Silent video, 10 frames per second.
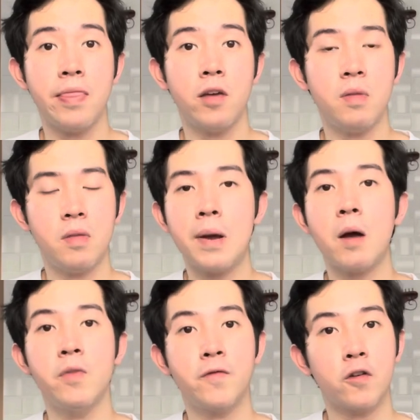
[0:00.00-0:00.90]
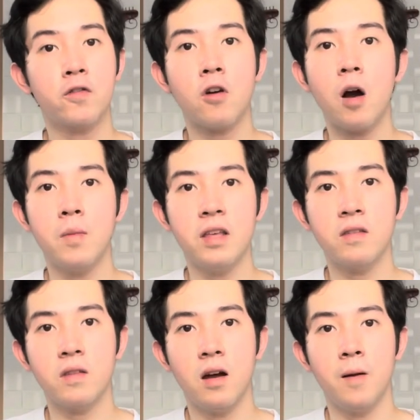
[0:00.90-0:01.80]
they become the first
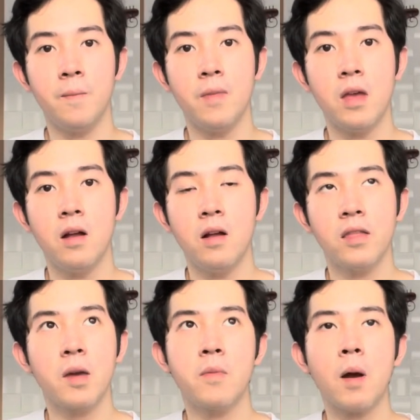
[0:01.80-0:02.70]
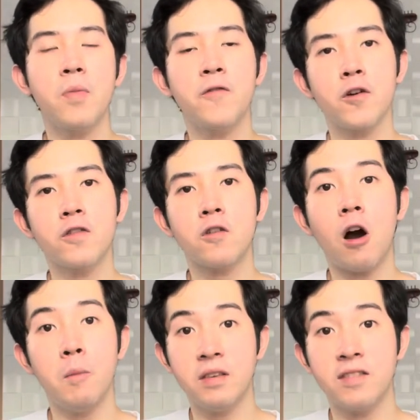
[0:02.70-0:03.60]
communist, they become the first
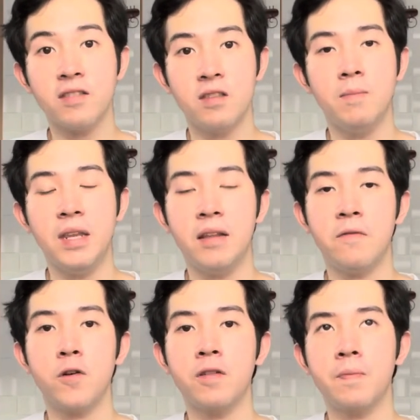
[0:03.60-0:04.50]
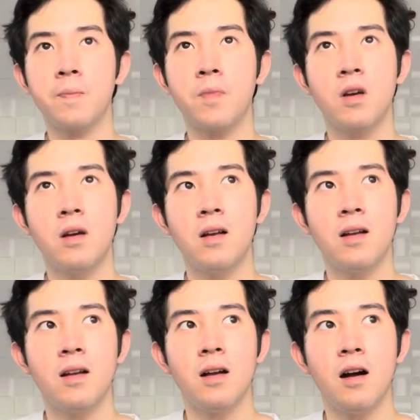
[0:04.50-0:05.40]
communist system, meaning the first,
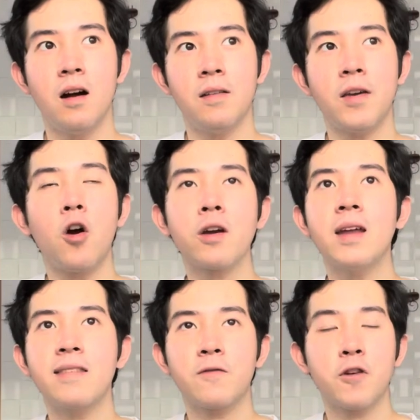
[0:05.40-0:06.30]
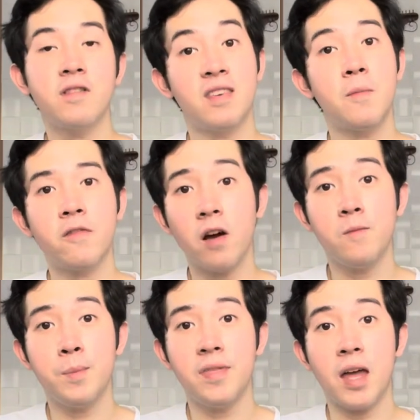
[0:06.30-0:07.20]
they organize the first system of
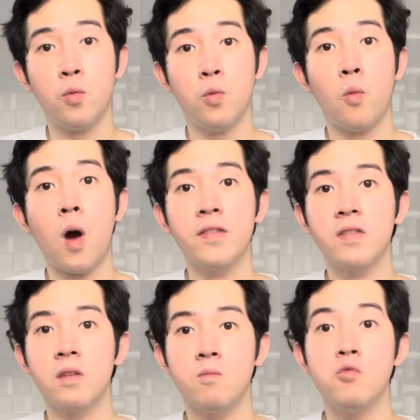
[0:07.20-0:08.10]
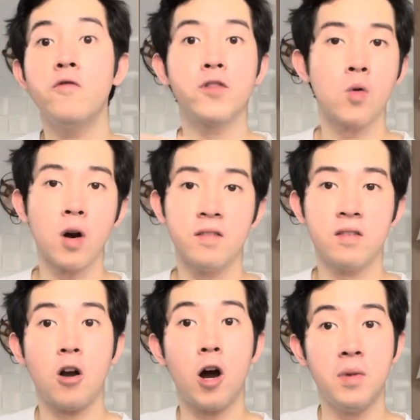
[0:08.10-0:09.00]
government that wants to move
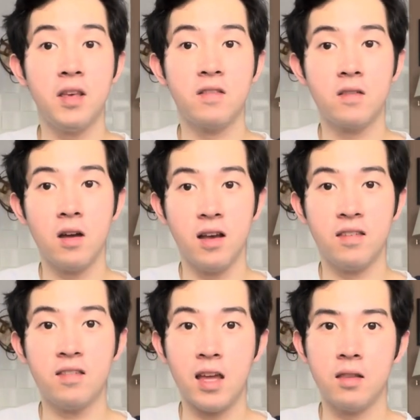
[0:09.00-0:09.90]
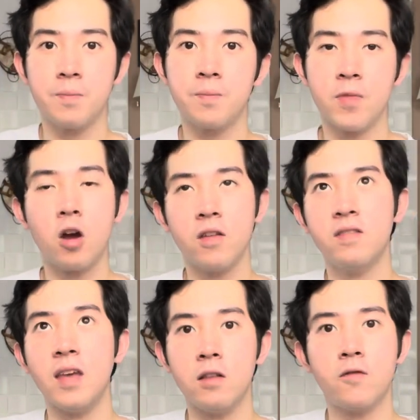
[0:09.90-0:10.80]
towards the communist state, the
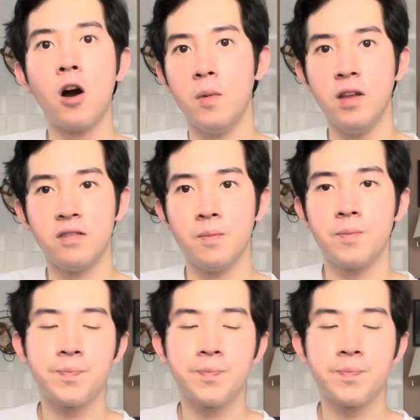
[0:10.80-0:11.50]
state of communism.